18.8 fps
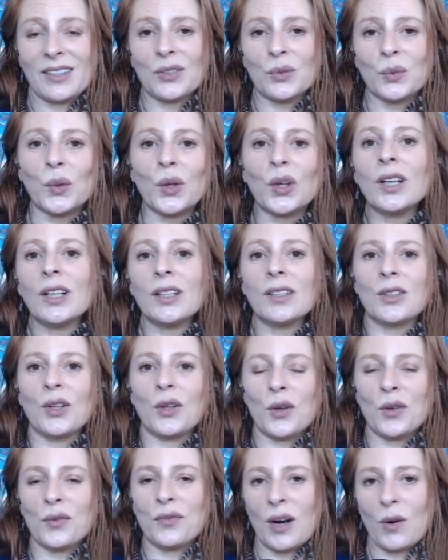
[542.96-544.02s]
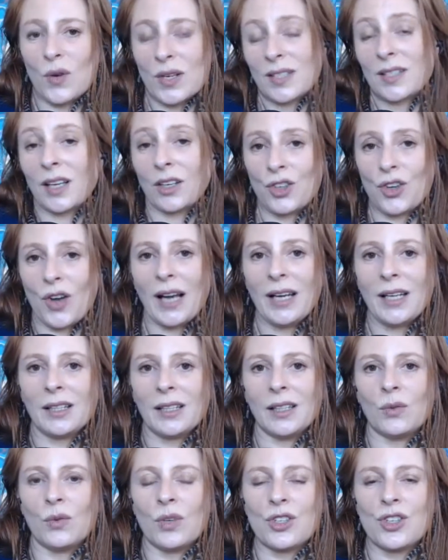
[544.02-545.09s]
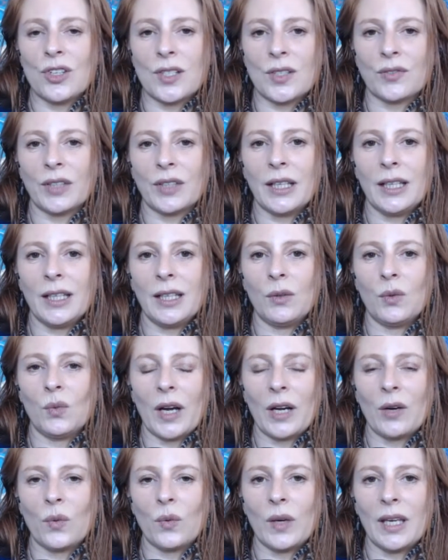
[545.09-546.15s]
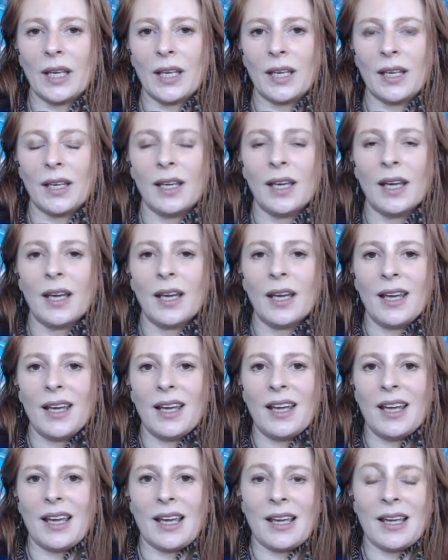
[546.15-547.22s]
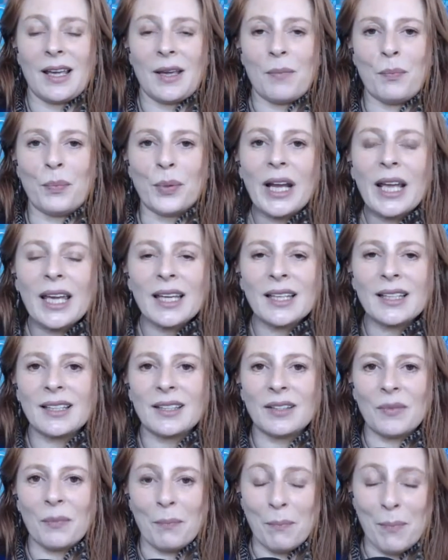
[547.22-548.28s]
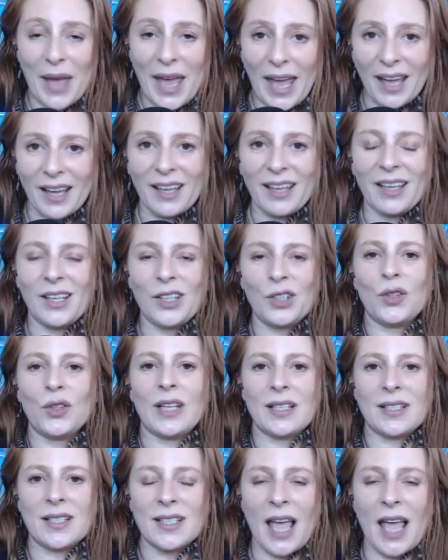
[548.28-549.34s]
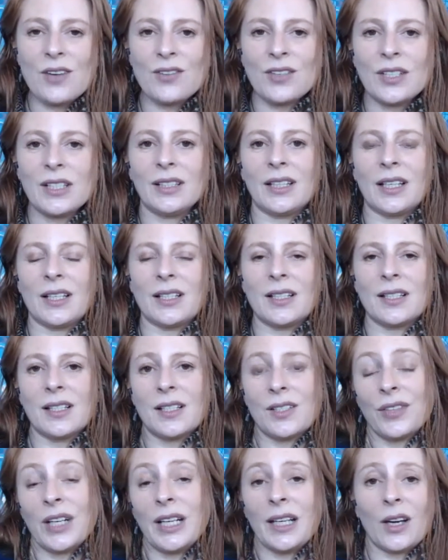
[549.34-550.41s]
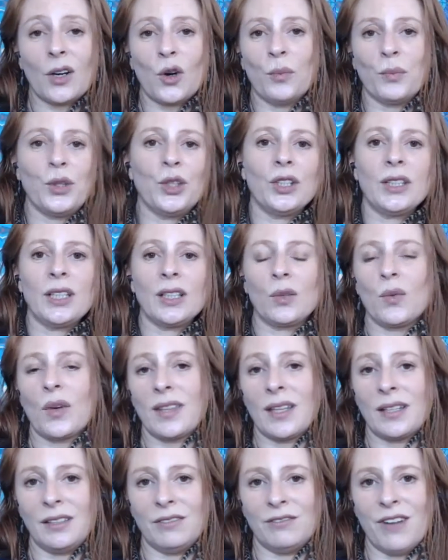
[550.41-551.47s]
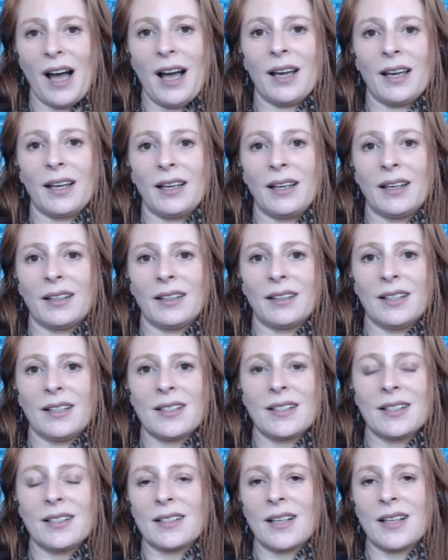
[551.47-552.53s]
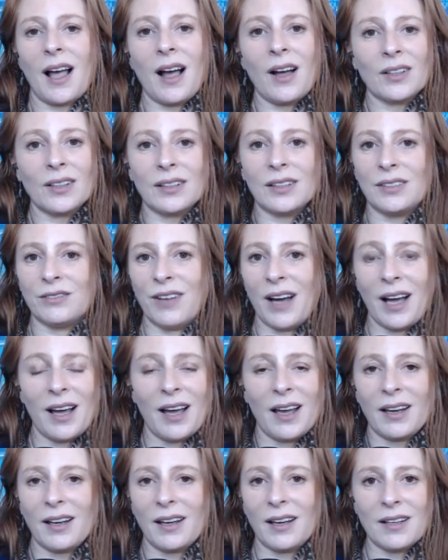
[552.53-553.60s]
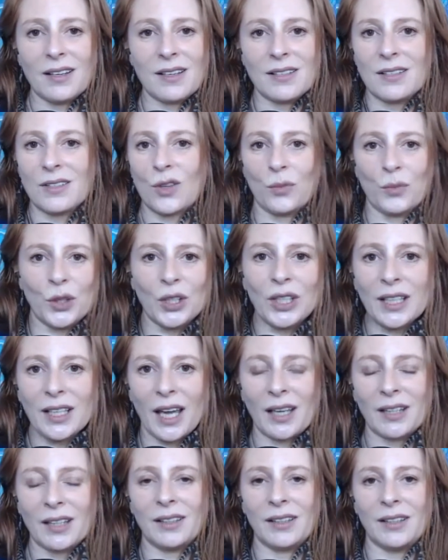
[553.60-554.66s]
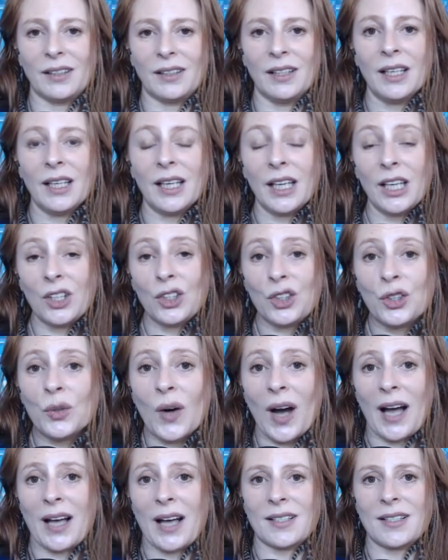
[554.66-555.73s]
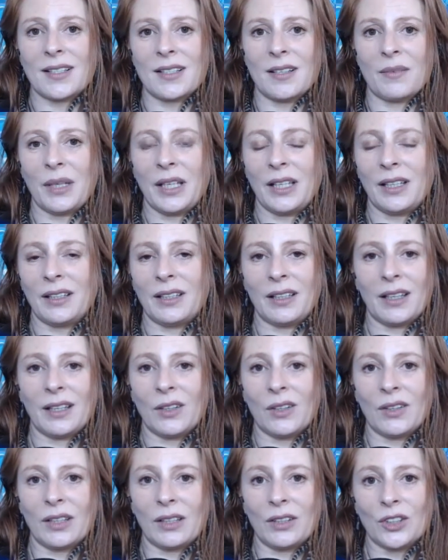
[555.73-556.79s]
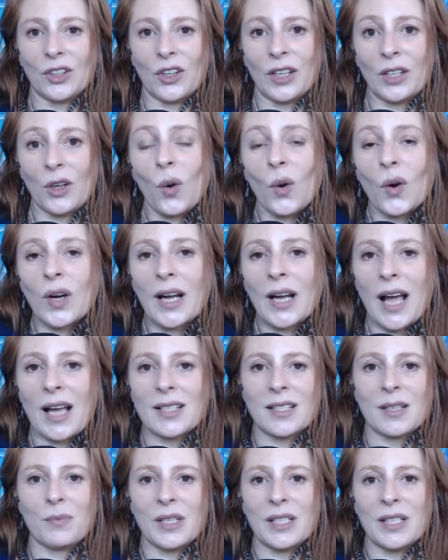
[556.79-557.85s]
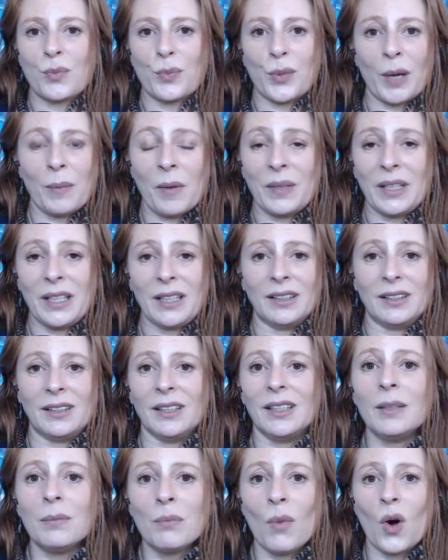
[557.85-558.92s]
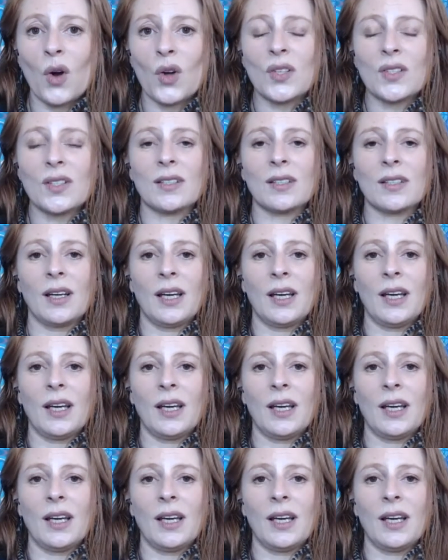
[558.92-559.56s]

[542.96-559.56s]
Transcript: world of our sexuality, which is really when we bring it back into the sacredness. It's really a communion with the divine. This is how the divine is communicating to us. I mean, and an orgasm, it's probably the most